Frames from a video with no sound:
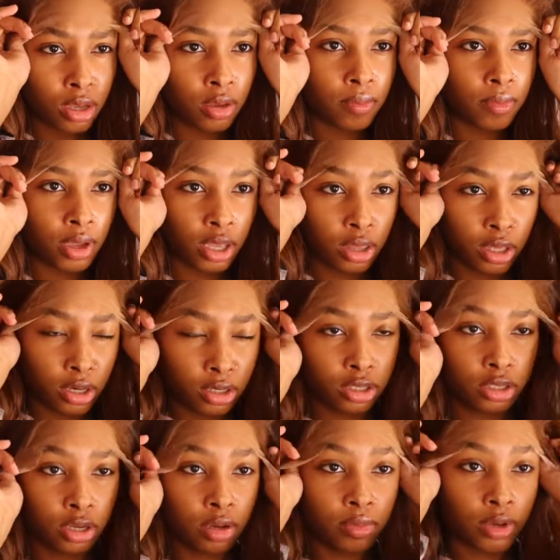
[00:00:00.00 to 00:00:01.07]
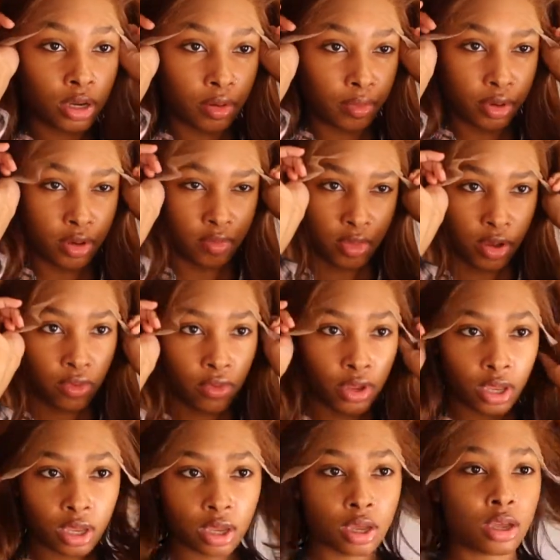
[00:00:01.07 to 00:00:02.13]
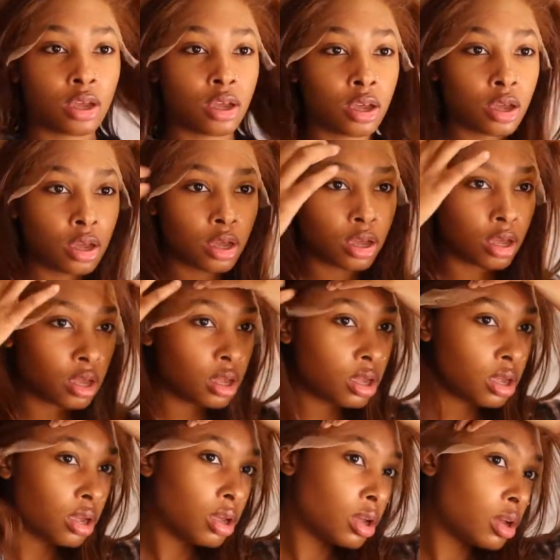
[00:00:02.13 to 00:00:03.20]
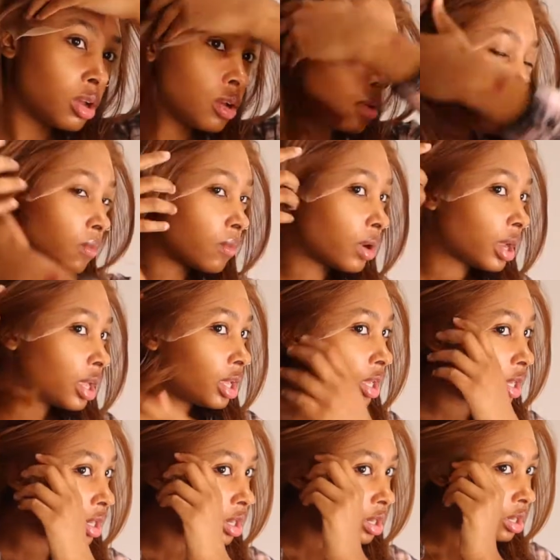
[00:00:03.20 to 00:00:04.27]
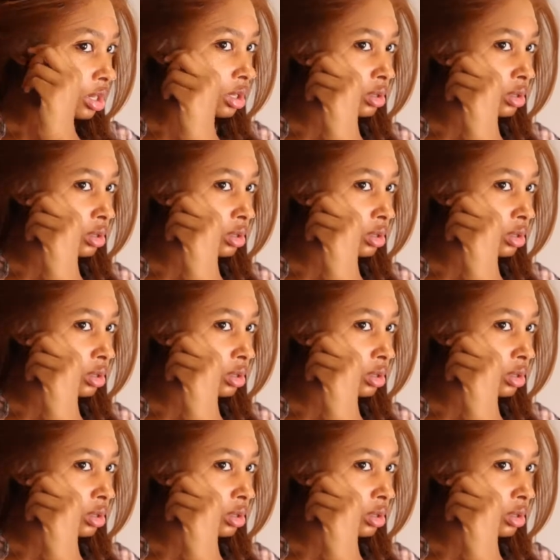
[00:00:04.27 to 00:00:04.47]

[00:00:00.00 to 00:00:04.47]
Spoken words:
back there, so I'm gonna put my wig right here.